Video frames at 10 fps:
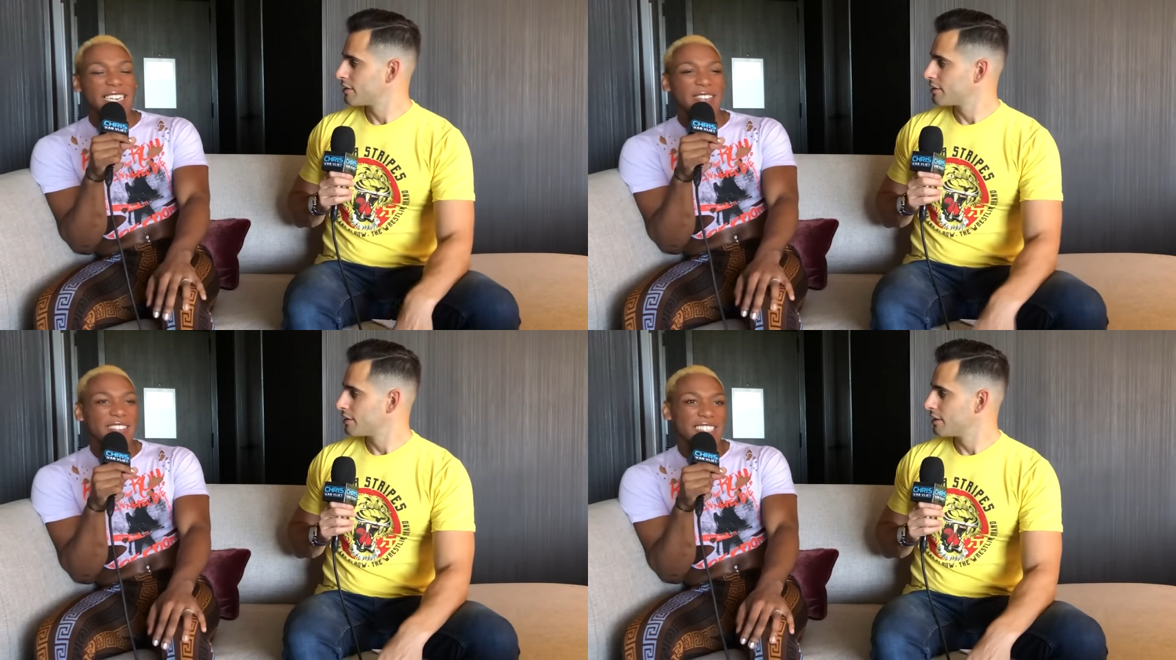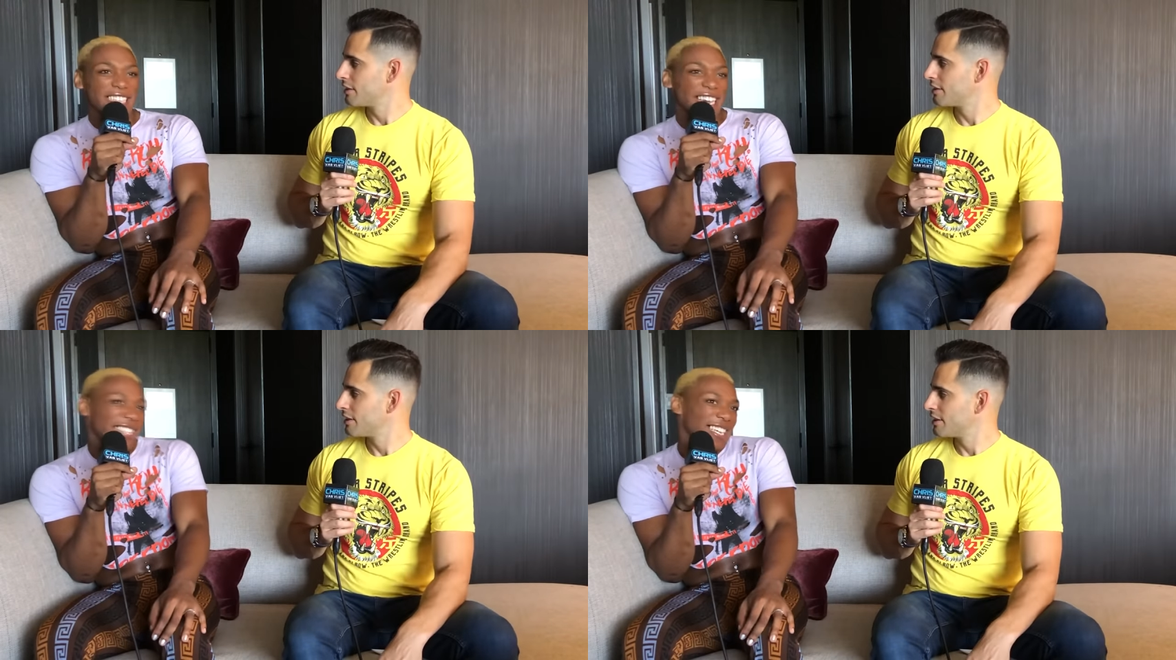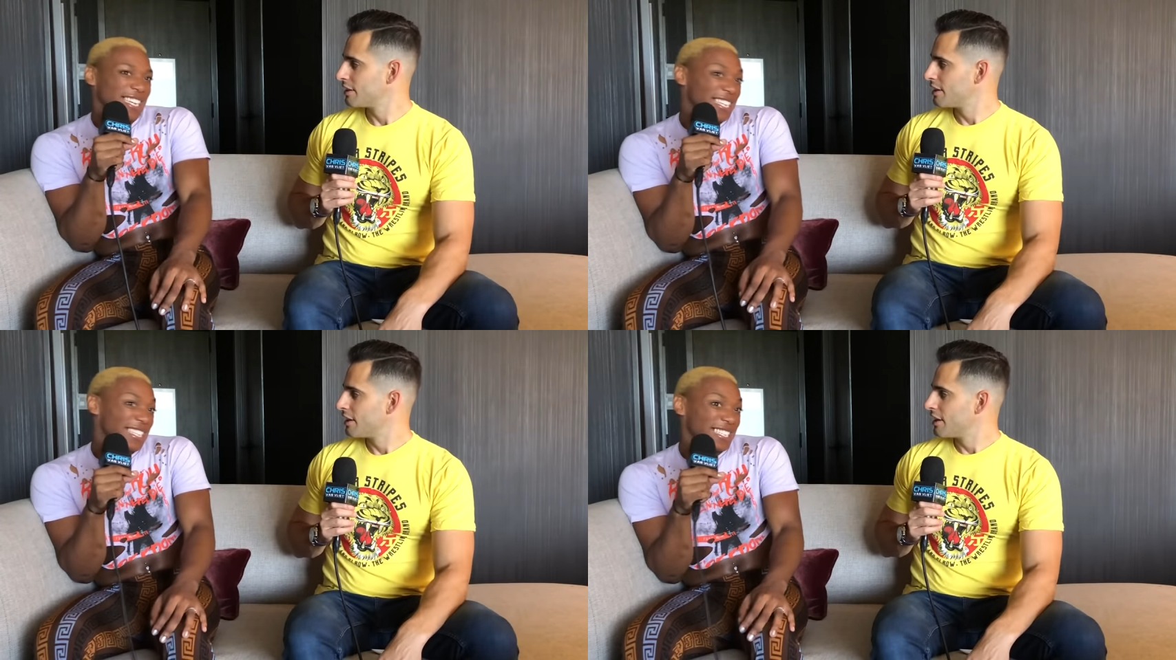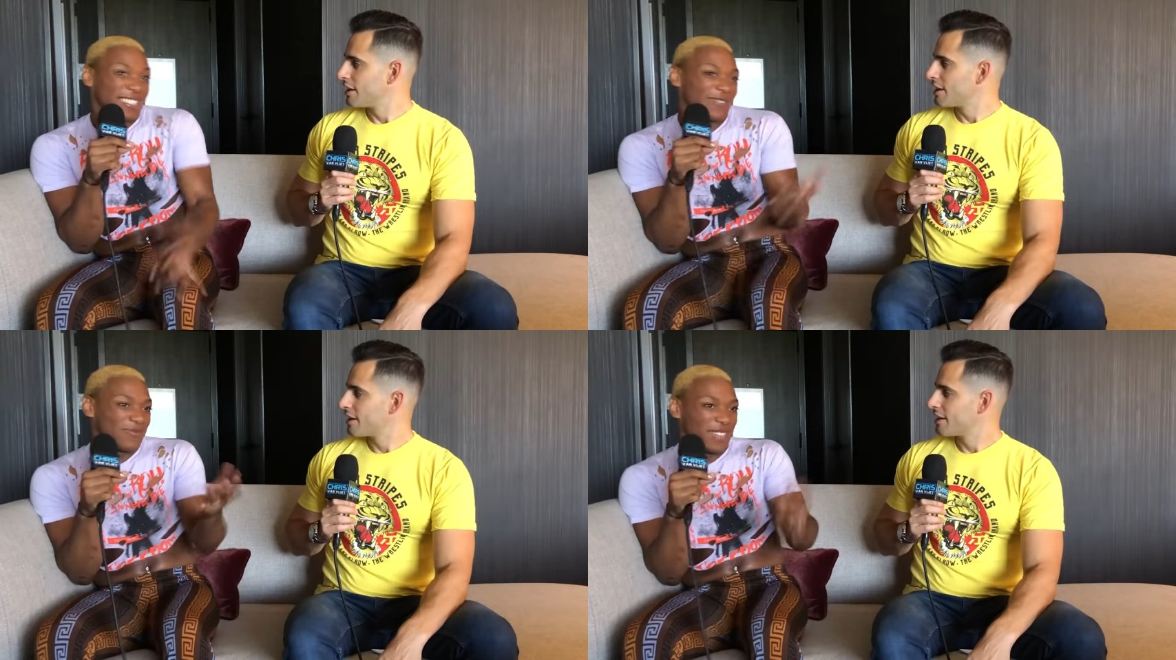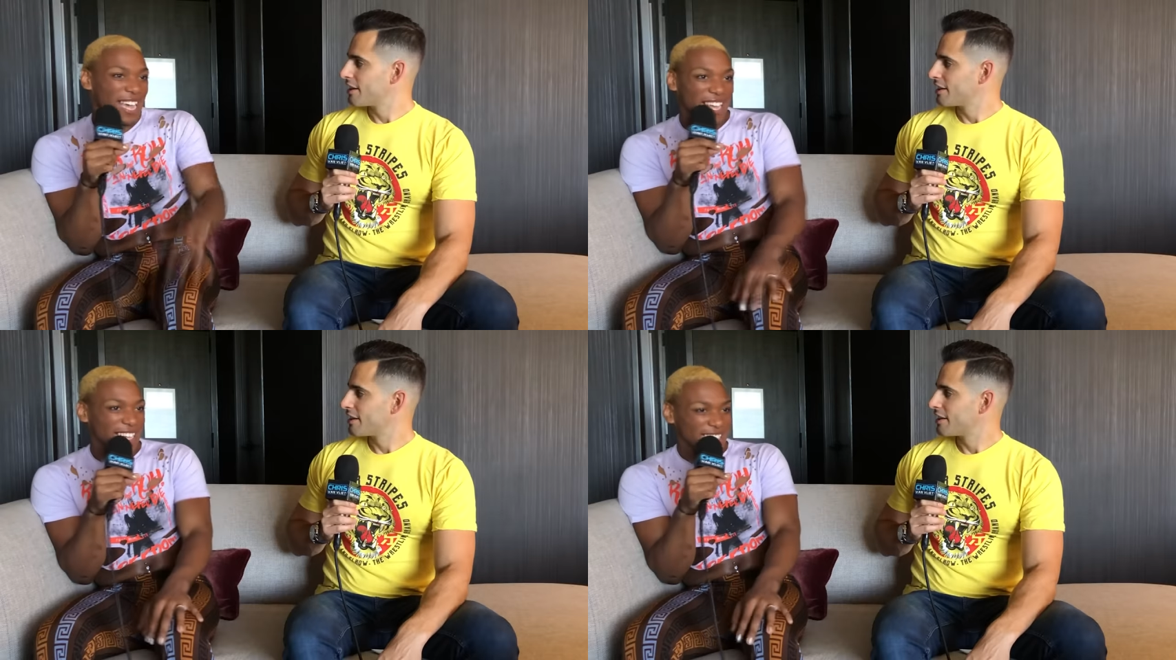Speaker 1: It was just kind of like,
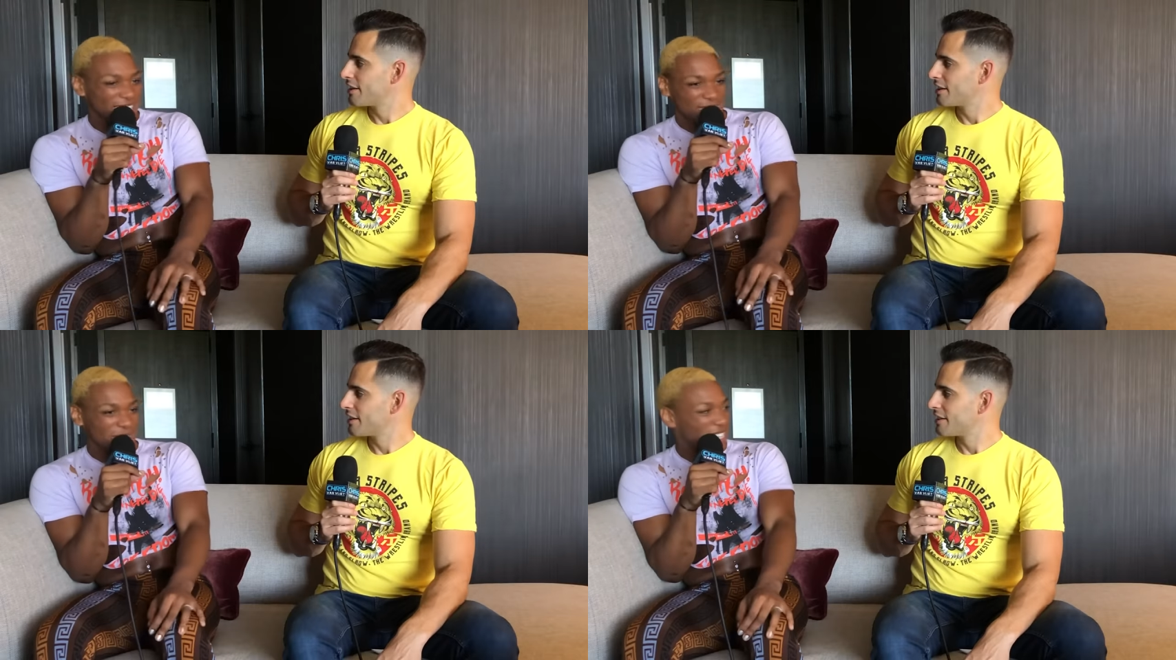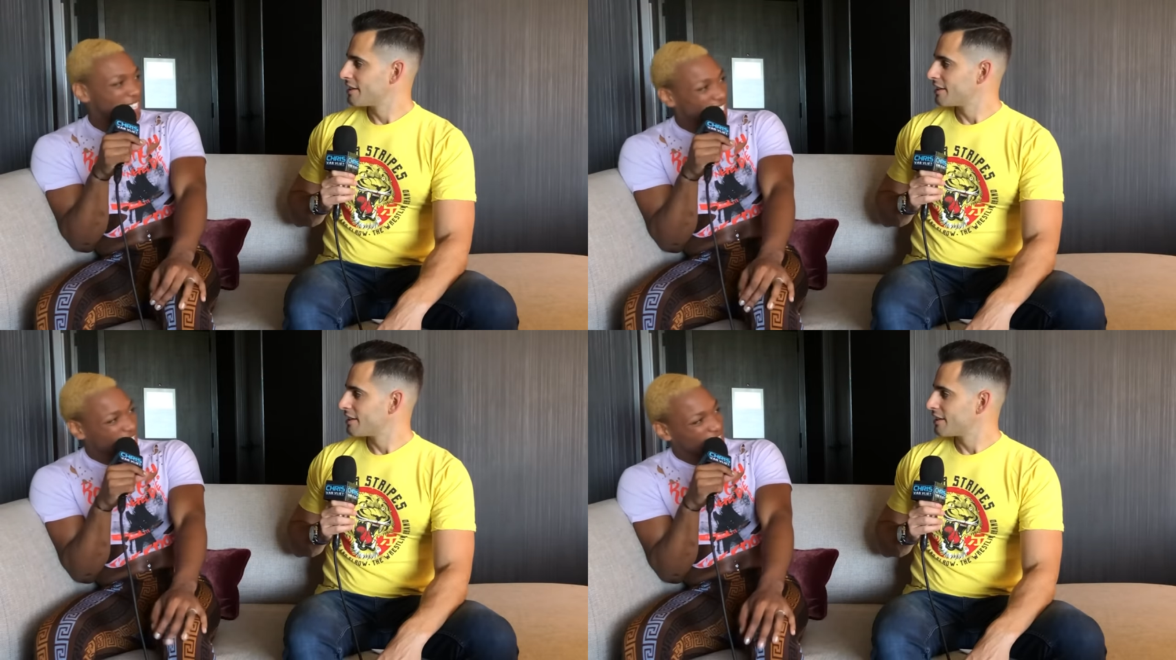yeah, this is what it is.